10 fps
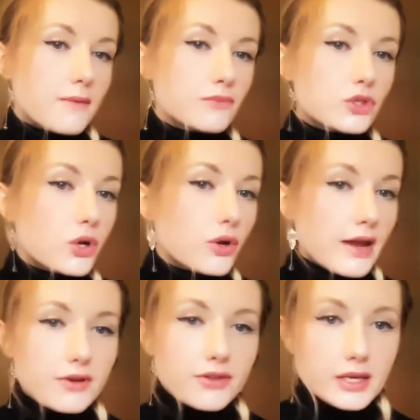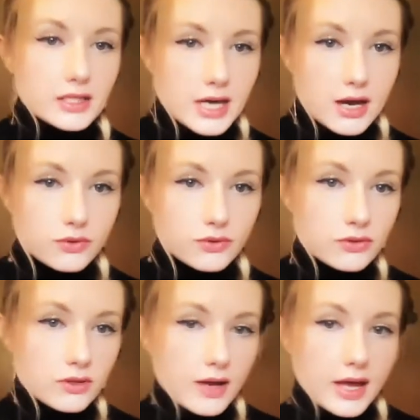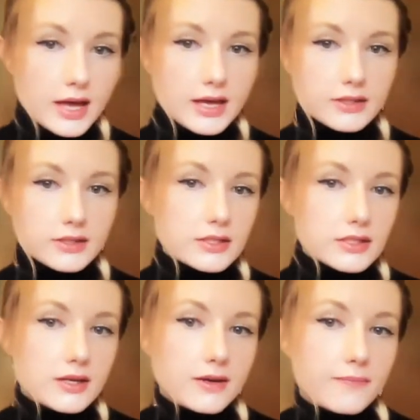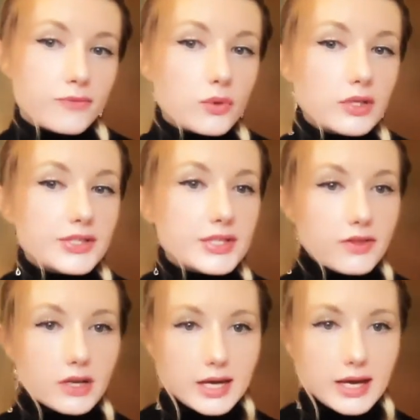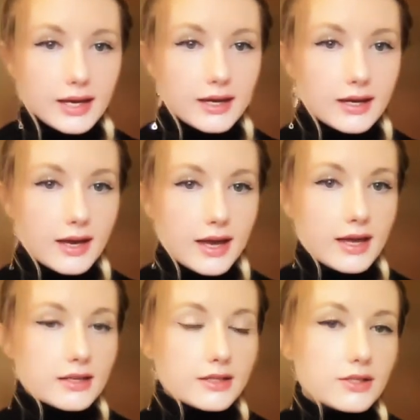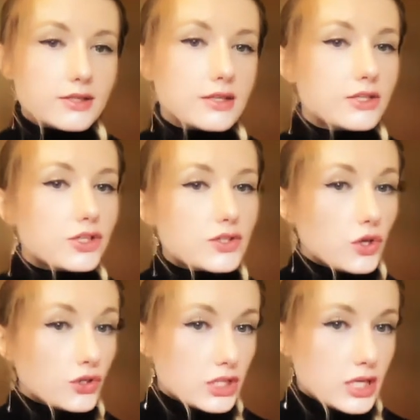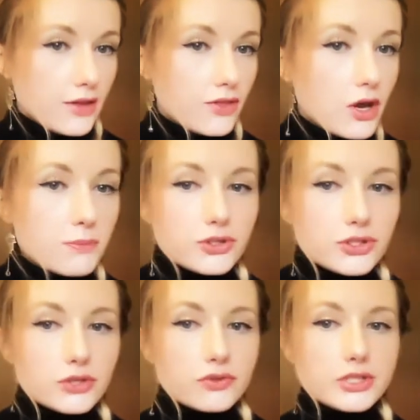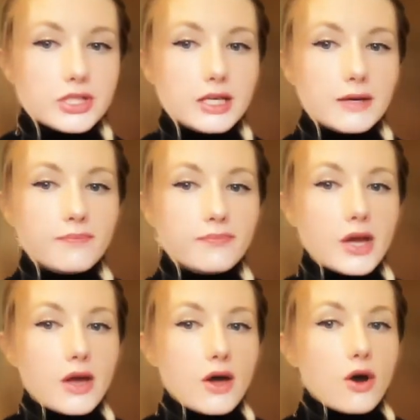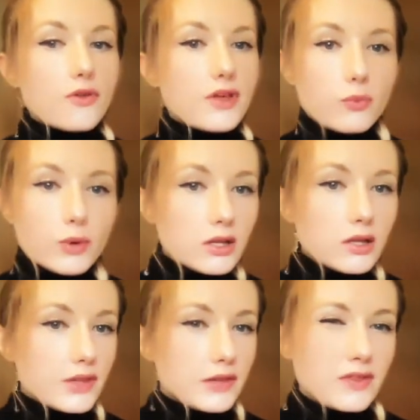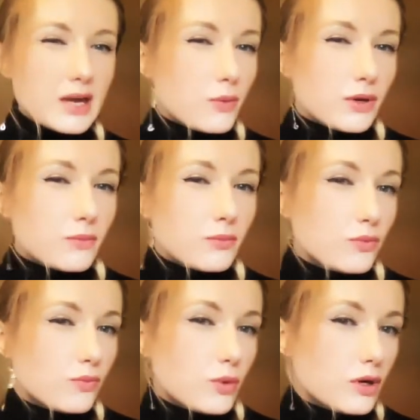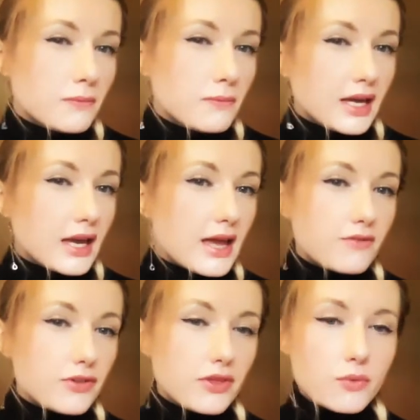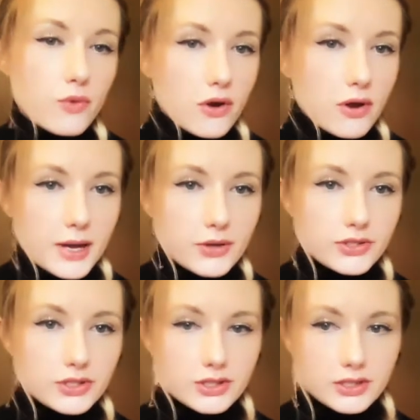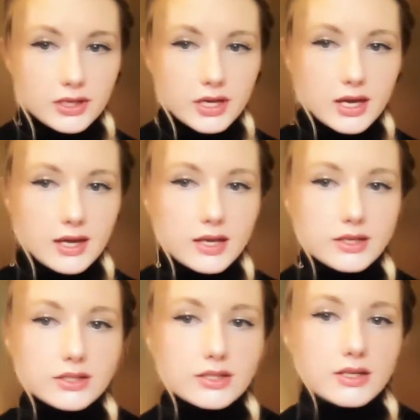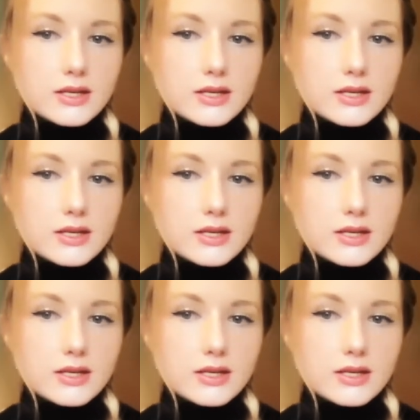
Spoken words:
talk everything down and only see the lack and just not take the opportunity, or they will, and then they will make everything wrong about it. And